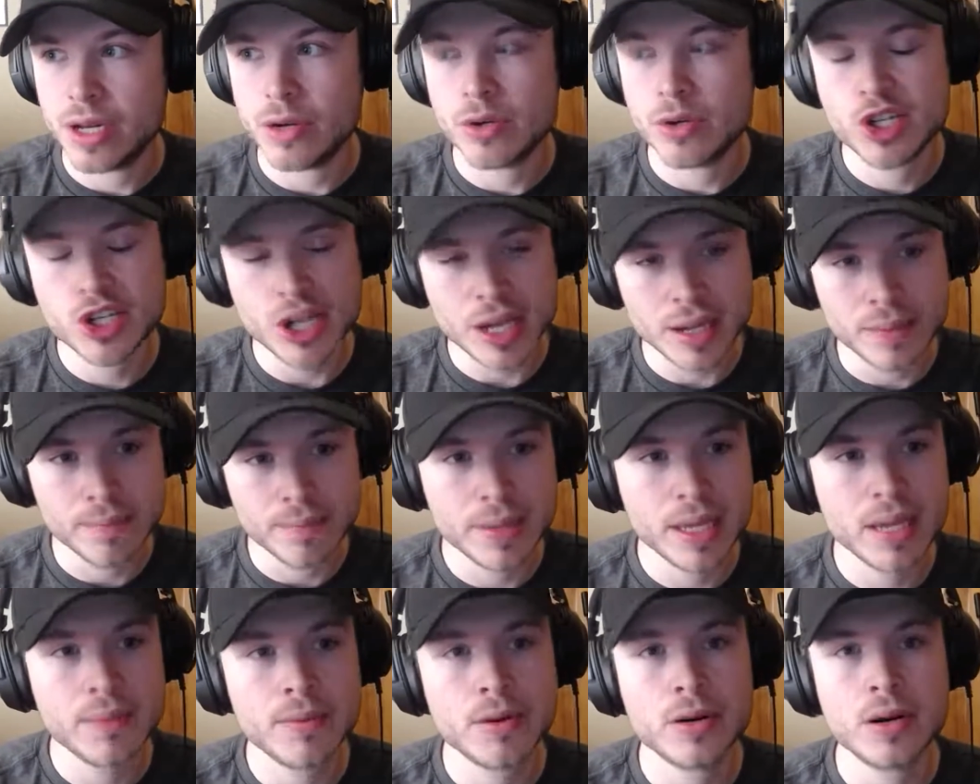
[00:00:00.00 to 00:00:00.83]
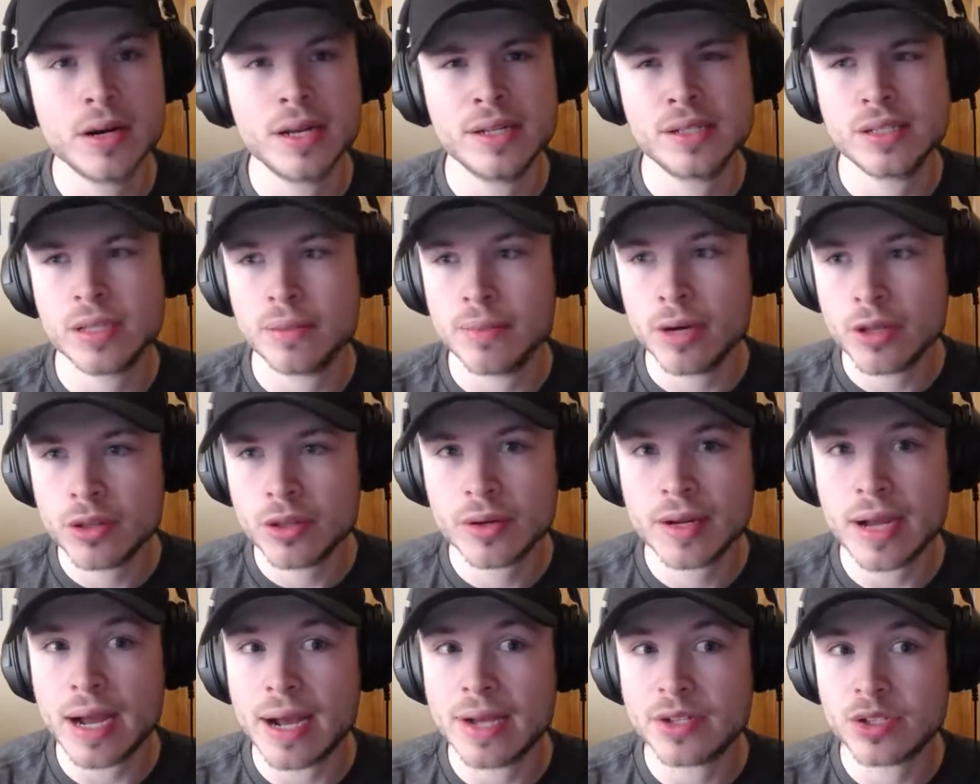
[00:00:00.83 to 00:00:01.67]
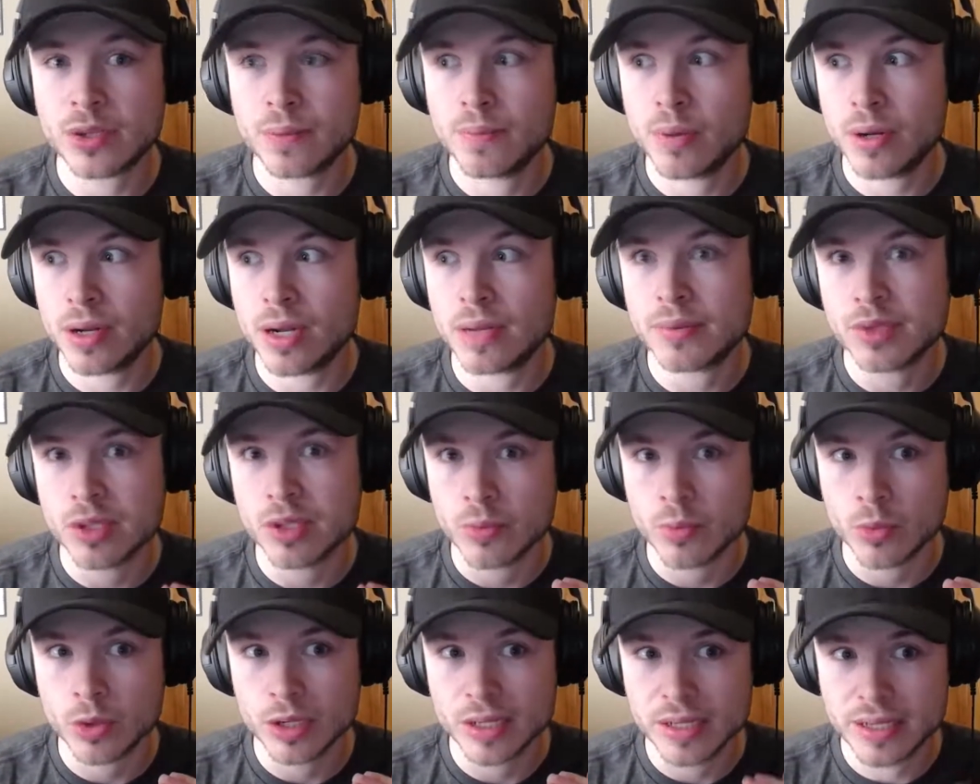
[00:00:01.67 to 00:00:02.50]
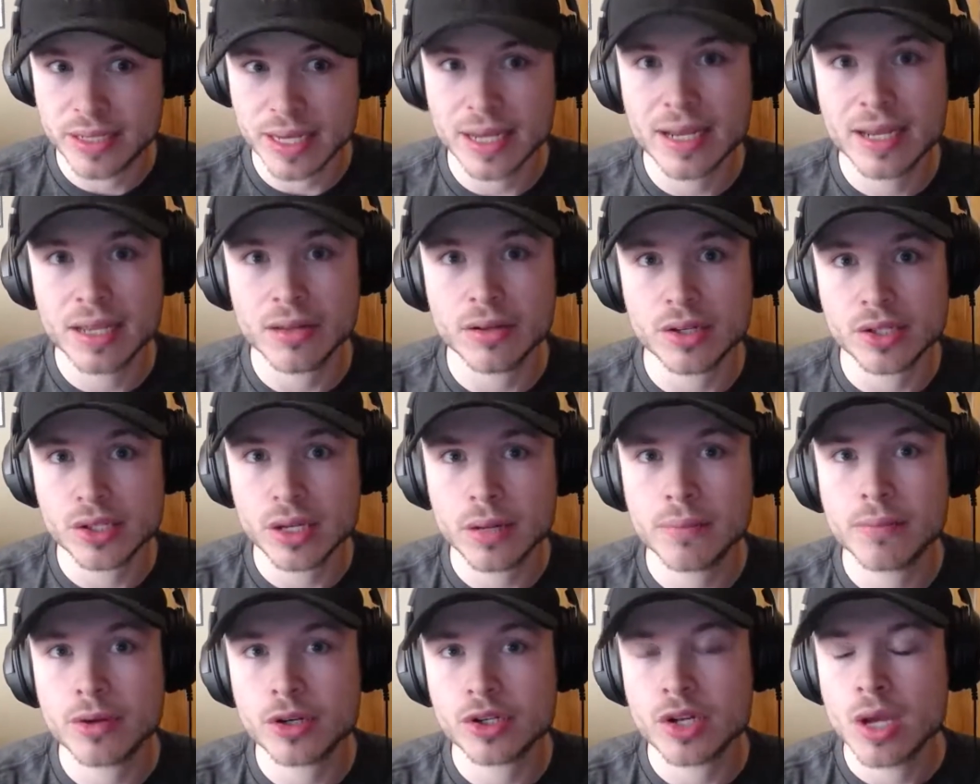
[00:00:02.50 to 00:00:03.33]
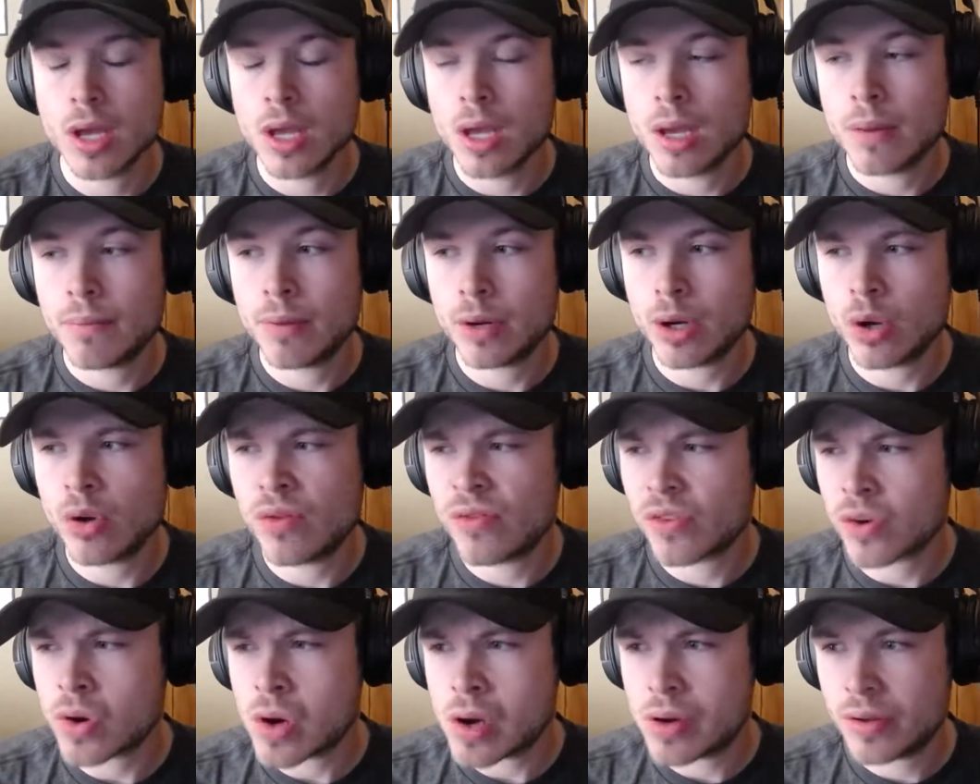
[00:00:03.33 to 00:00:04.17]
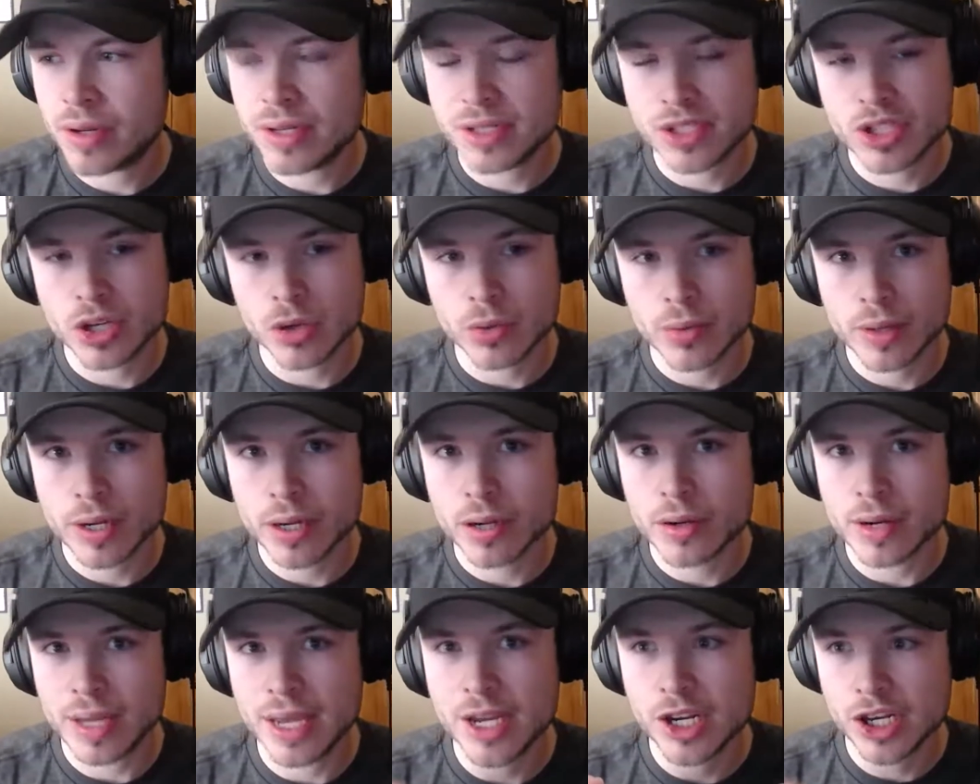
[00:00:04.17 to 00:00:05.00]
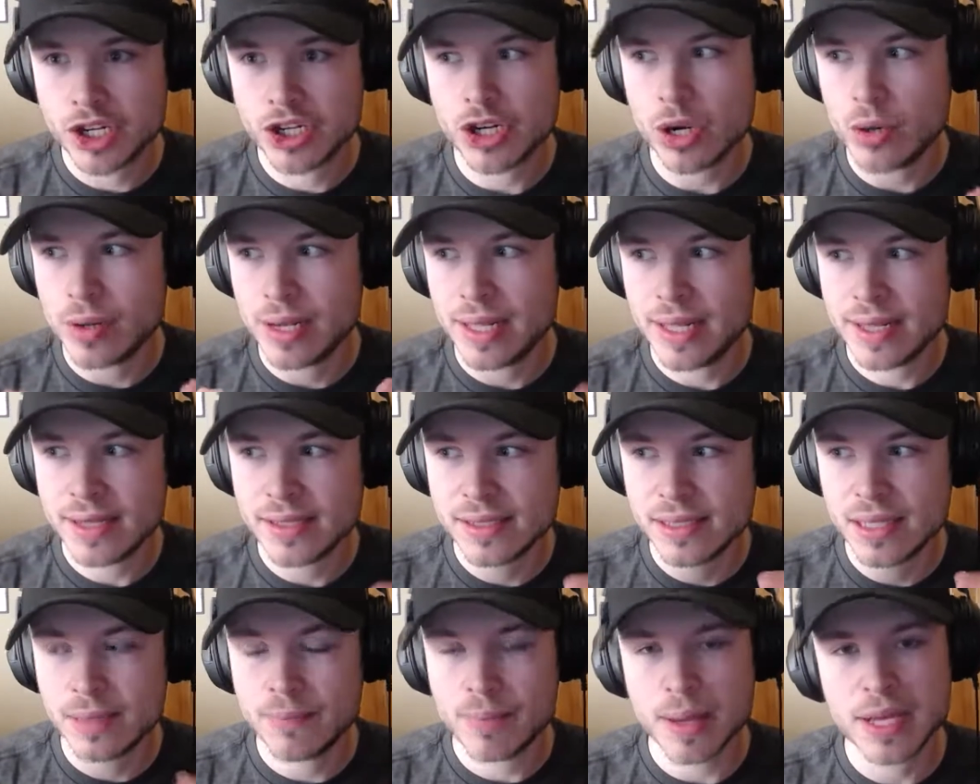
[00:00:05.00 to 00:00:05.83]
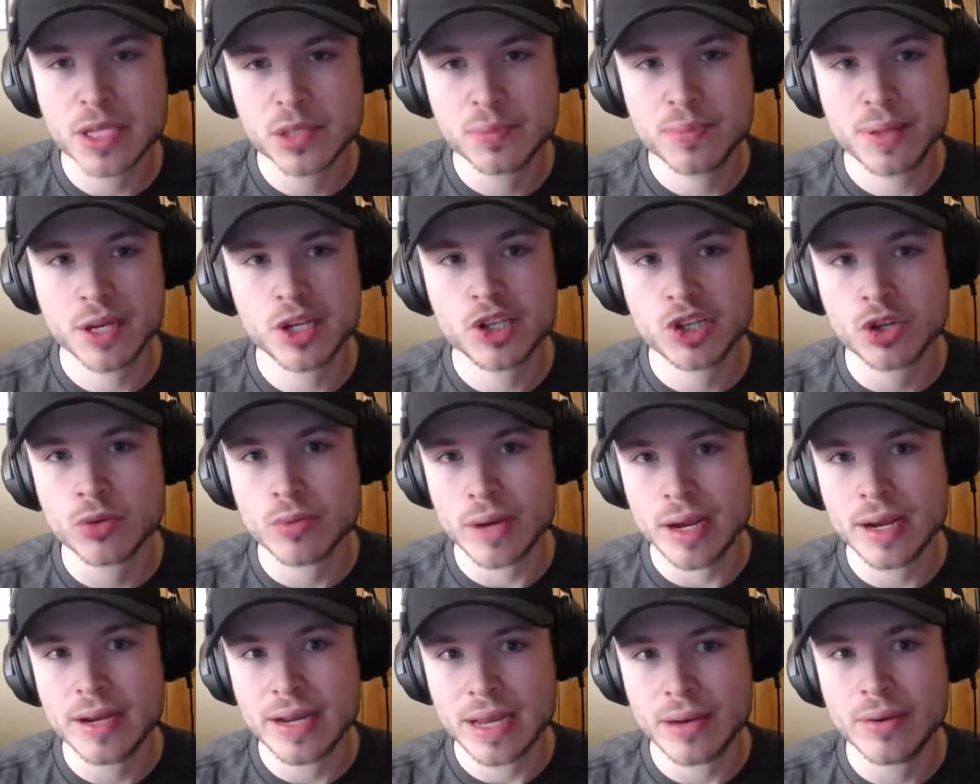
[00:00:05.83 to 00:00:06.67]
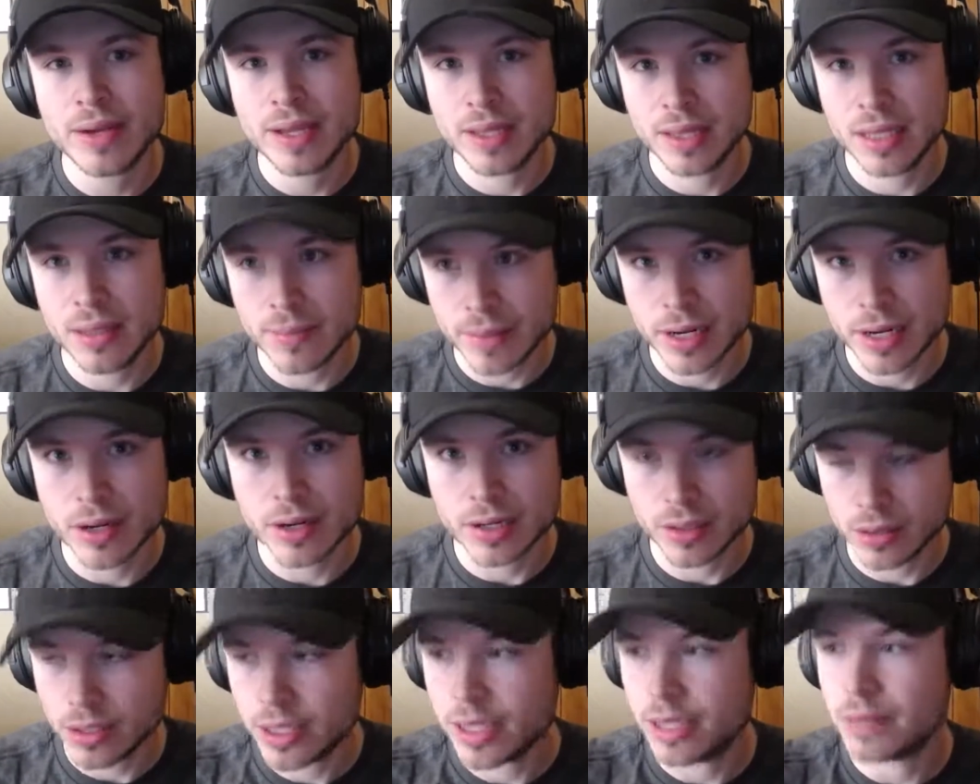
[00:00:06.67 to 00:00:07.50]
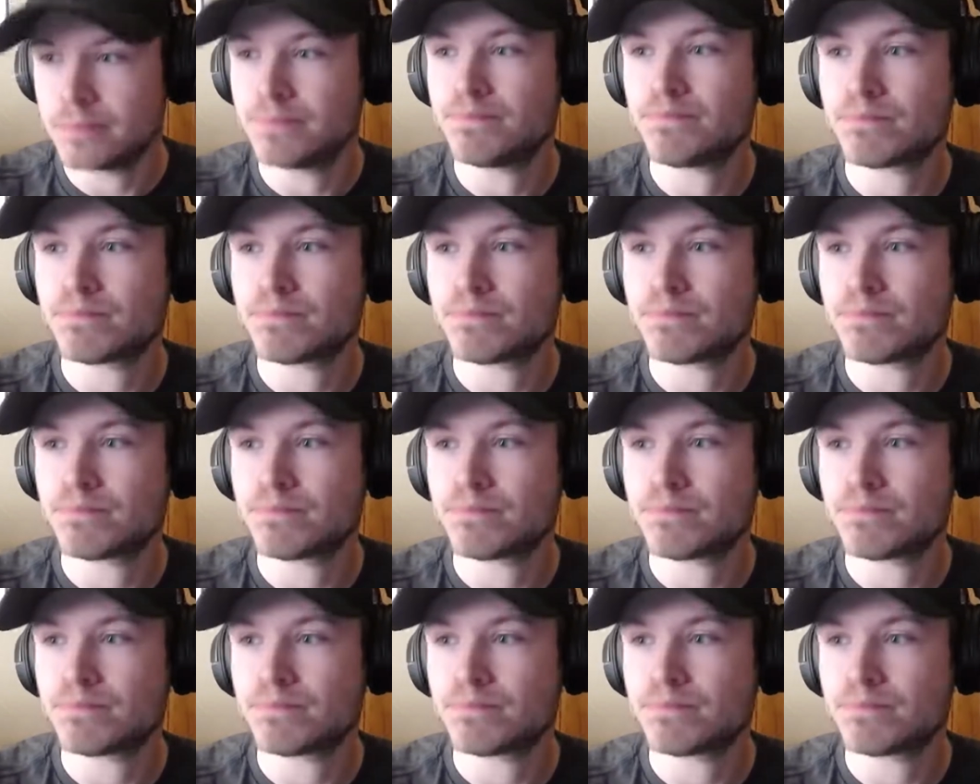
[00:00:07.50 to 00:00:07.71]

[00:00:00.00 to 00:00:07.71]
Shane Bieber and some other guys are putting up some ridiculous numbers, but overall in his career, he's shown he is the best pitcher right now in the American League.